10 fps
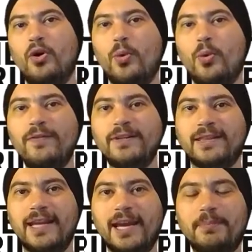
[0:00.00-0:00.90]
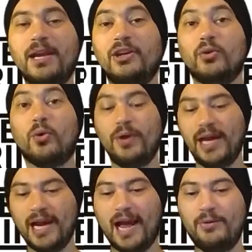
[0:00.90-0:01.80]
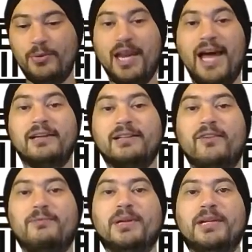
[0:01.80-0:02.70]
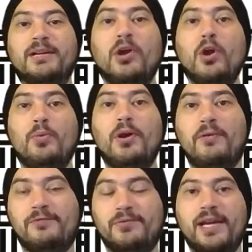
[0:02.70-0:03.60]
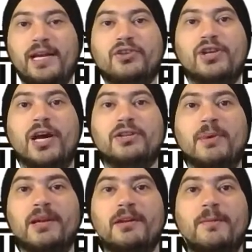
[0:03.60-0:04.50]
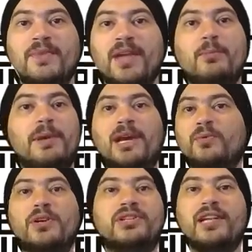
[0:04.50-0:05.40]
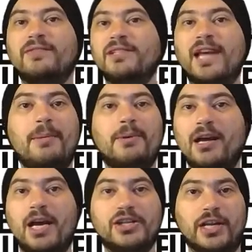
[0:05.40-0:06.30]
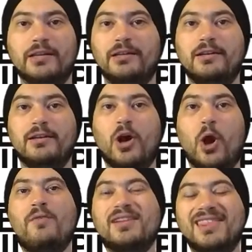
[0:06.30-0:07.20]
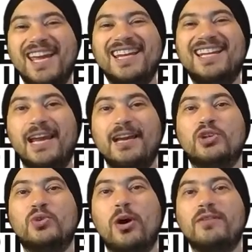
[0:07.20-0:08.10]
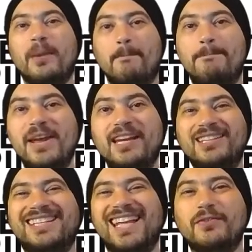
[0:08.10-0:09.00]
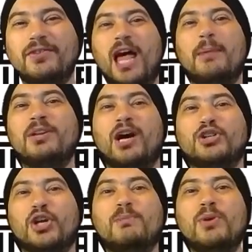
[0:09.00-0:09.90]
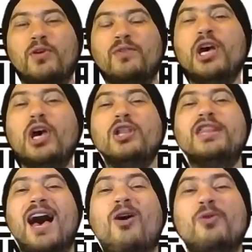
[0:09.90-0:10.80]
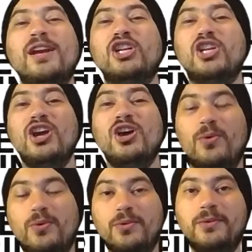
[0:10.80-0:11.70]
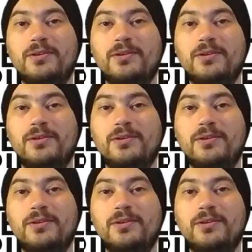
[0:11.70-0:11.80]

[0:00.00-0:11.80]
We overthink because we lack self-belief, we are afraid of judgment, and because we are self-sabotaging. Overthinking is one of the biggest self-sabotaging moves that we do.